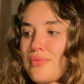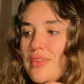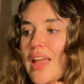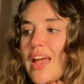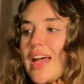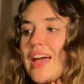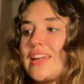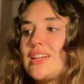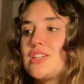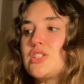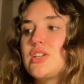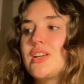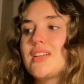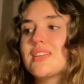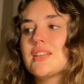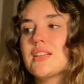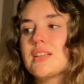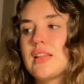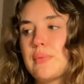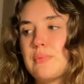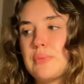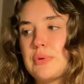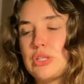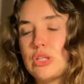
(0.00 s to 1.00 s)
And she's a
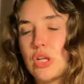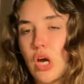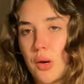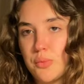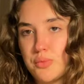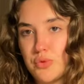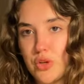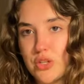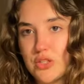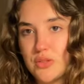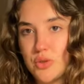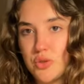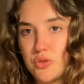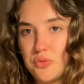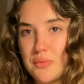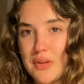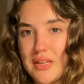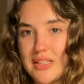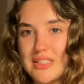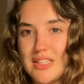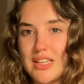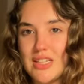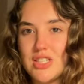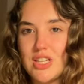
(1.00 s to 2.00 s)
lepidopterist, which
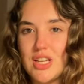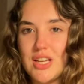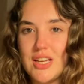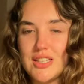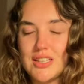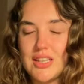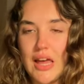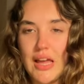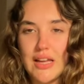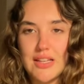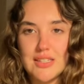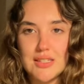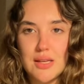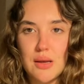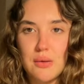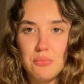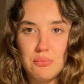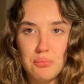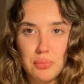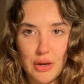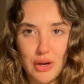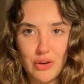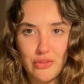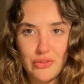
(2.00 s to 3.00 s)
means that she collects
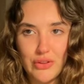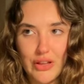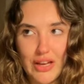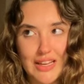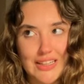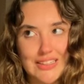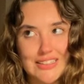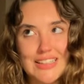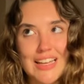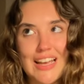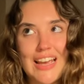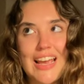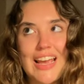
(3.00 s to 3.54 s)
butterflies.